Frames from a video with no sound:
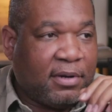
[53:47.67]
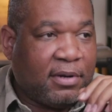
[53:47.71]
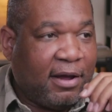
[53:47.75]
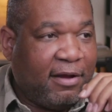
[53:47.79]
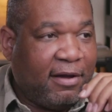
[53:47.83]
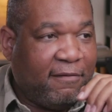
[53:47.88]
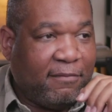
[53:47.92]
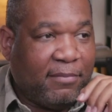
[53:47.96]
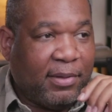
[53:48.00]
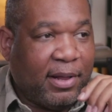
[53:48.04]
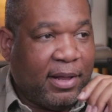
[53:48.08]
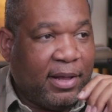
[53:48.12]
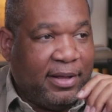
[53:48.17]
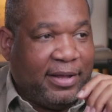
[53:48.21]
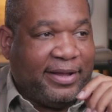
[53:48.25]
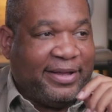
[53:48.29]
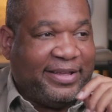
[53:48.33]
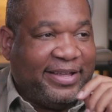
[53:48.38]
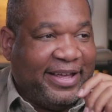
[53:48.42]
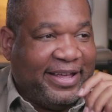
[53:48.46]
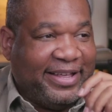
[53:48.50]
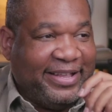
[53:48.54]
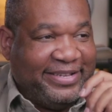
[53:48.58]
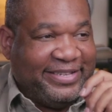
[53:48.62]
about
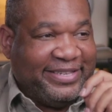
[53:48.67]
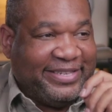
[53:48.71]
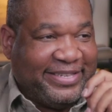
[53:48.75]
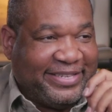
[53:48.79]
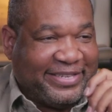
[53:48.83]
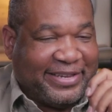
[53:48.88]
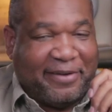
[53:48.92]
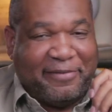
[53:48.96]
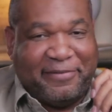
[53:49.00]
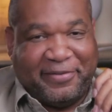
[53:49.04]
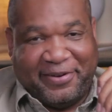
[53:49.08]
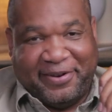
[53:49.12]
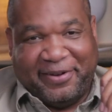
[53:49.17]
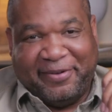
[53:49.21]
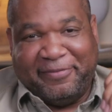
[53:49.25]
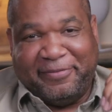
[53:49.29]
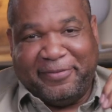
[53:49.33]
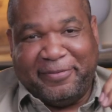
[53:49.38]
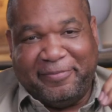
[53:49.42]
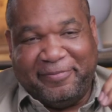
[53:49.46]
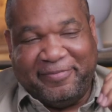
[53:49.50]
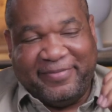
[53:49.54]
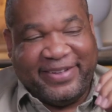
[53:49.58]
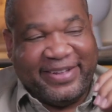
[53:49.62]
seven
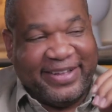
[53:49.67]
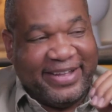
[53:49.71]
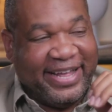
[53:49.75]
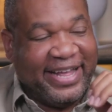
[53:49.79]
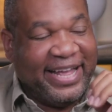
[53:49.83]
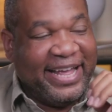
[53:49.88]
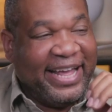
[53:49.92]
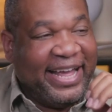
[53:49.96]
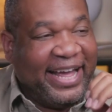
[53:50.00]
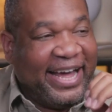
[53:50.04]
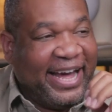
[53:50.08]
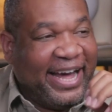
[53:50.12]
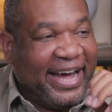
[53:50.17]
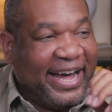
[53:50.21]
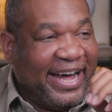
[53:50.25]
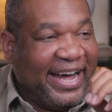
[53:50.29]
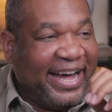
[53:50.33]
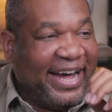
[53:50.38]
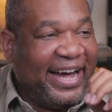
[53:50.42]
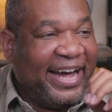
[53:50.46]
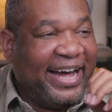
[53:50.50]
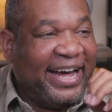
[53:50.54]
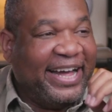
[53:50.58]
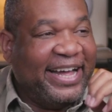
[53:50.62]
of
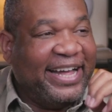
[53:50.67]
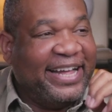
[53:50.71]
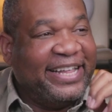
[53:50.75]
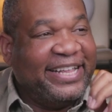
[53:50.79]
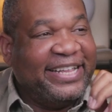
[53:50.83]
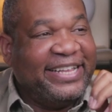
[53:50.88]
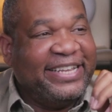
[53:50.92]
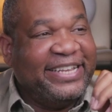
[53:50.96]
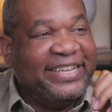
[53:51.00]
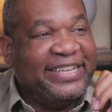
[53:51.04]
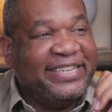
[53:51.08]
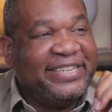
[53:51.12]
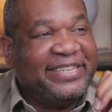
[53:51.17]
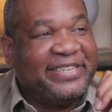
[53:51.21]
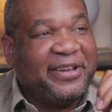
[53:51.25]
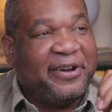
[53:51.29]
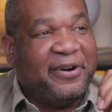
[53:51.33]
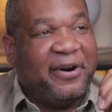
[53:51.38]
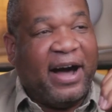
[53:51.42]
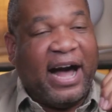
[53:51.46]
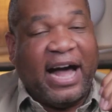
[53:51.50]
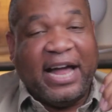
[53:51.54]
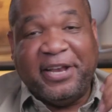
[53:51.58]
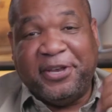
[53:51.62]
them.
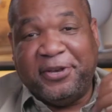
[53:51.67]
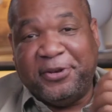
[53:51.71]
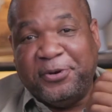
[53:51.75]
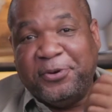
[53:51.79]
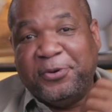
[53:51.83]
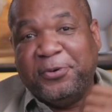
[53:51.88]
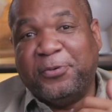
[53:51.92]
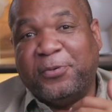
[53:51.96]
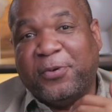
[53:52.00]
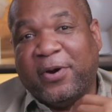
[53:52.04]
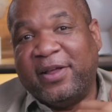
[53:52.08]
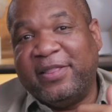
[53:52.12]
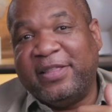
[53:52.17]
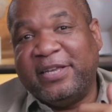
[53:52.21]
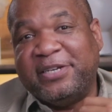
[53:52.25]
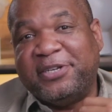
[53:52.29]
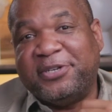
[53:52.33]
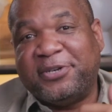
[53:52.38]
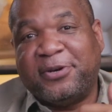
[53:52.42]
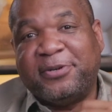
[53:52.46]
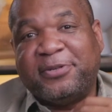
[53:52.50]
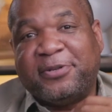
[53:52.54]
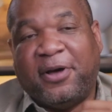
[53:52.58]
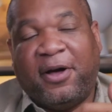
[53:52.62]
So I do wear these
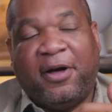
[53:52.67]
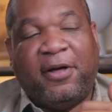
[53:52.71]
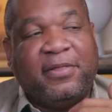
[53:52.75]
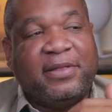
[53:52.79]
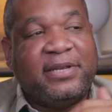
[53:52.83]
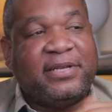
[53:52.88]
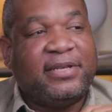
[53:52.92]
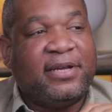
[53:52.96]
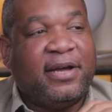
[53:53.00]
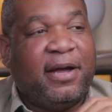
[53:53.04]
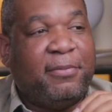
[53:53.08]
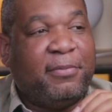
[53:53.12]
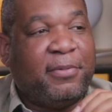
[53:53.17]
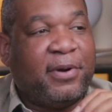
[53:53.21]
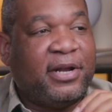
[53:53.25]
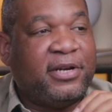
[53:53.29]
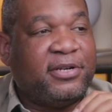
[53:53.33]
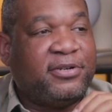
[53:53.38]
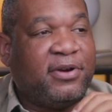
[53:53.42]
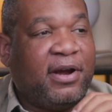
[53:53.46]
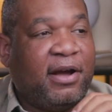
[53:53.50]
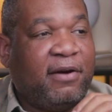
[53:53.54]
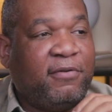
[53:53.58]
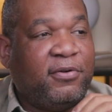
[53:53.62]
shirts all the time when I
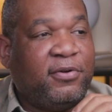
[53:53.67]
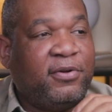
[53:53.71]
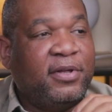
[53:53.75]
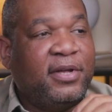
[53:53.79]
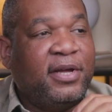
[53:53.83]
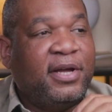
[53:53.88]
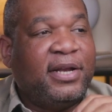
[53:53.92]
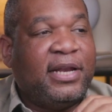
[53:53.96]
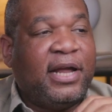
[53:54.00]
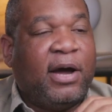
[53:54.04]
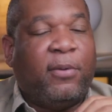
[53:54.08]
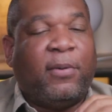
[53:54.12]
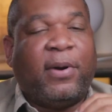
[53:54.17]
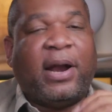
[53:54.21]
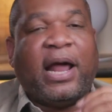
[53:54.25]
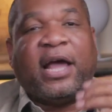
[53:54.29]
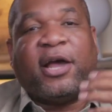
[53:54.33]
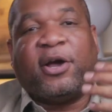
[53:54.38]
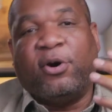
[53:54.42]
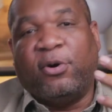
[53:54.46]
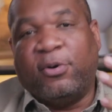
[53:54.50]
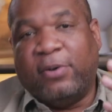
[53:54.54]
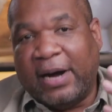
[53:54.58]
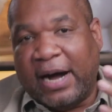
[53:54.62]
travel. Now, when I
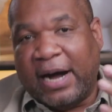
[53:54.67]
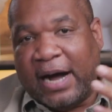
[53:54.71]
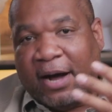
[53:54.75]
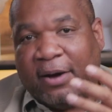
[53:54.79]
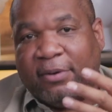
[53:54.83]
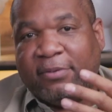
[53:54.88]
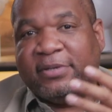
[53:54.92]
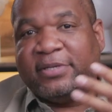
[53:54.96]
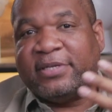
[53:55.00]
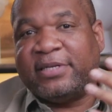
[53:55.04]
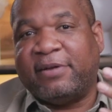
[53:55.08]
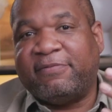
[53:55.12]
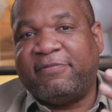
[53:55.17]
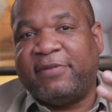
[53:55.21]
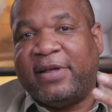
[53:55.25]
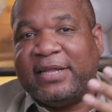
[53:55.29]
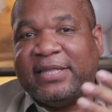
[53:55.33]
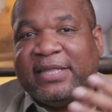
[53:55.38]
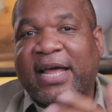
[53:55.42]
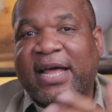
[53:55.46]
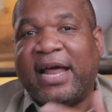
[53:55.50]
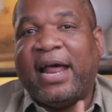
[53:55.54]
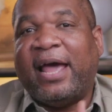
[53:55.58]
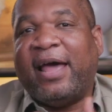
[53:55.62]
go out and stuff
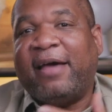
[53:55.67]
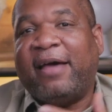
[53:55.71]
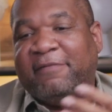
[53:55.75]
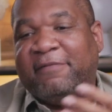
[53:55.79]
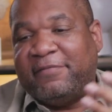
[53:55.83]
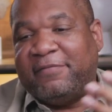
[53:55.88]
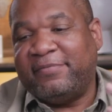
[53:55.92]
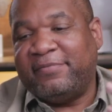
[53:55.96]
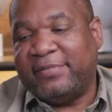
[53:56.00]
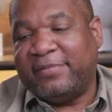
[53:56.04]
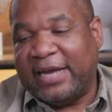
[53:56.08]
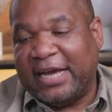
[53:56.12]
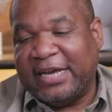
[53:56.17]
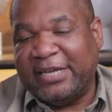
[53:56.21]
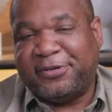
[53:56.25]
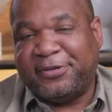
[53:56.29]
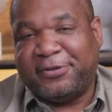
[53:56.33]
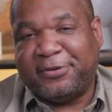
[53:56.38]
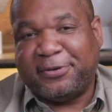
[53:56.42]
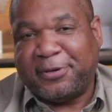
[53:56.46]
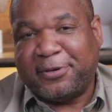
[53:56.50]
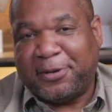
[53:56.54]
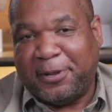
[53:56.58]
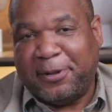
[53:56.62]
like that, I have
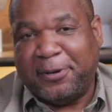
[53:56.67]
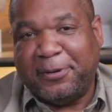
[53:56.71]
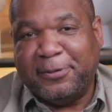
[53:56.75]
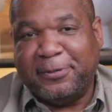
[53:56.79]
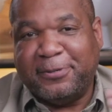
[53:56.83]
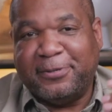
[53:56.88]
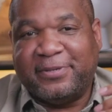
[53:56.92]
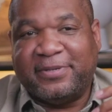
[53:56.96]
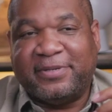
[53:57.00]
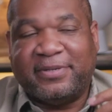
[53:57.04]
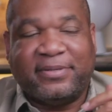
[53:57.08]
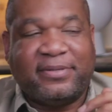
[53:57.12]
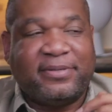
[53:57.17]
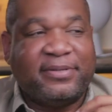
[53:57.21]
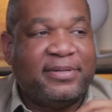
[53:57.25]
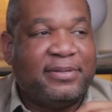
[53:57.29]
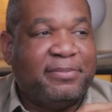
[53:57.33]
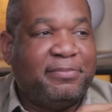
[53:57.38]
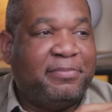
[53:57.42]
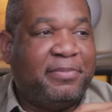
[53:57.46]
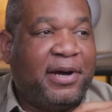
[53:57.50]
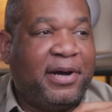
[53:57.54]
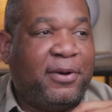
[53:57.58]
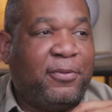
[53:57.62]
nicer clothes.
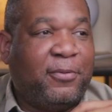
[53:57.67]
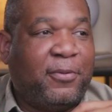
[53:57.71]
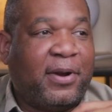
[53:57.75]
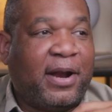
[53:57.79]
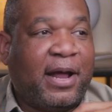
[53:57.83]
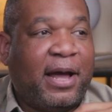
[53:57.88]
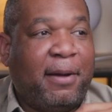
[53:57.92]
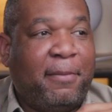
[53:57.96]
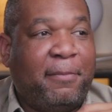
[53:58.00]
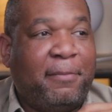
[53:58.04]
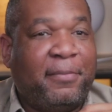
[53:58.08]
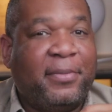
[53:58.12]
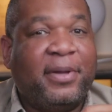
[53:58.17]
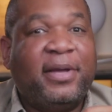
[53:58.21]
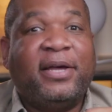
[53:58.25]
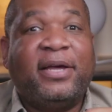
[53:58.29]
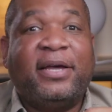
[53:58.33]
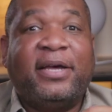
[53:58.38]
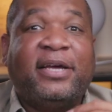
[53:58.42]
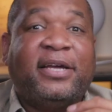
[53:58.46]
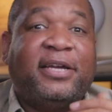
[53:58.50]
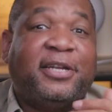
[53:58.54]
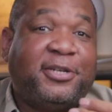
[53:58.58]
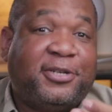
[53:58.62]
But when I'm,
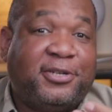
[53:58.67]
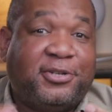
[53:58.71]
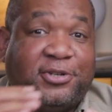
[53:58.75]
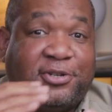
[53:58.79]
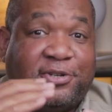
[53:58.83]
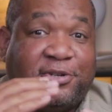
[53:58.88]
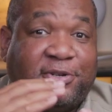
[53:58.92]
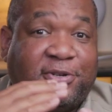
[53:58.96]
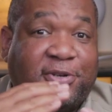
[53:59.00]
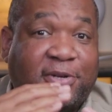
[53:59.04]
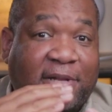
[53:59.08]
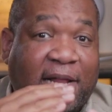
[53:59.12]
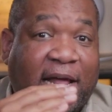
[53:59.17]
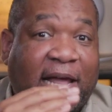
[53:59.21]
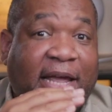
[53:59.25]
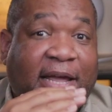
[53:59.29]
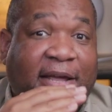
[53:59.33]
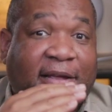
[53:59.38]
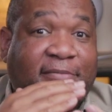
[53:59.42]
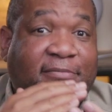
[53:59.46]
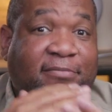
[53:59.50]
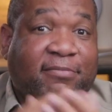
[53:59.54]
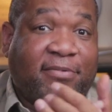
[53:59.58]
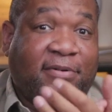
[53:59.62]

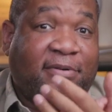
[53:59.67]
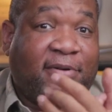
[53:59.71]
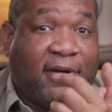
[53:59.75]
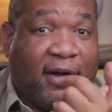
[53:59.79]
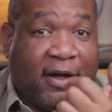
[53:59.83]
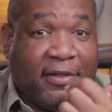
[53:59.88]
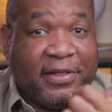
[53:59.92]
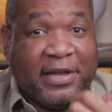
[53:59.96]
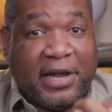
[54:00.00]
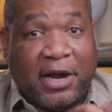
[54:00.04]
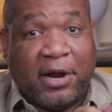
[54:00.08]
like, on the